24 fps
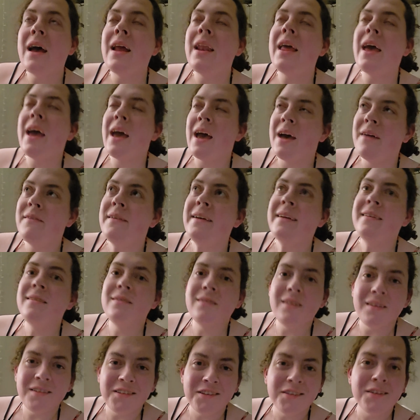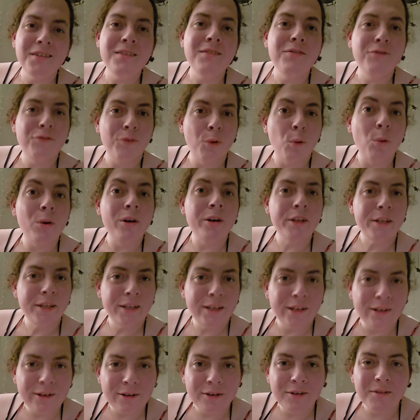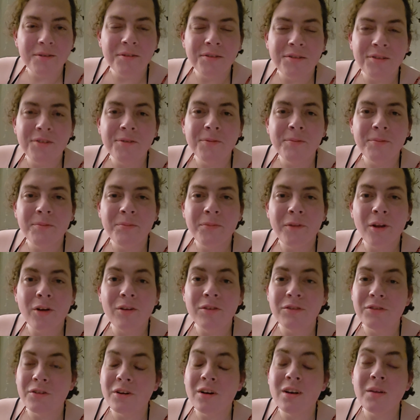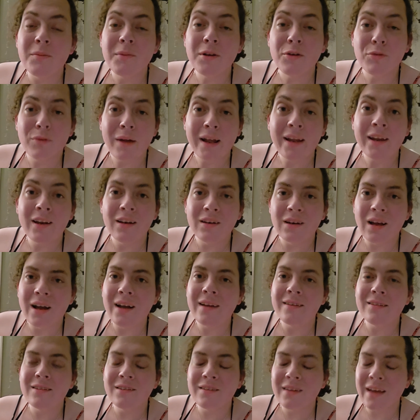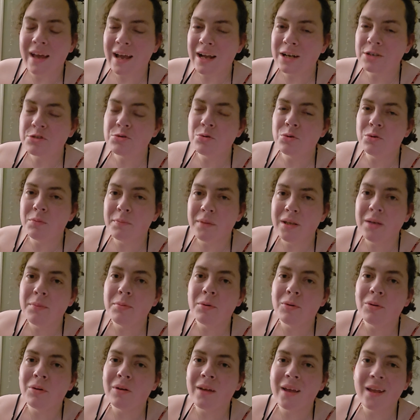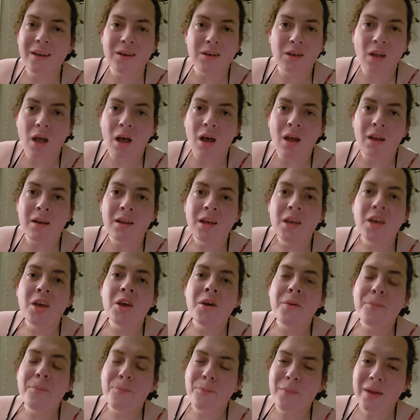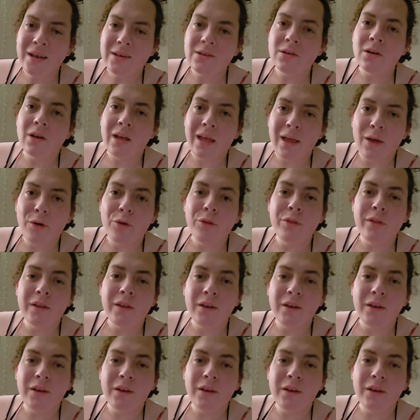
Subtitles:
have existed for years are starting to be recognized as actual people and not mental health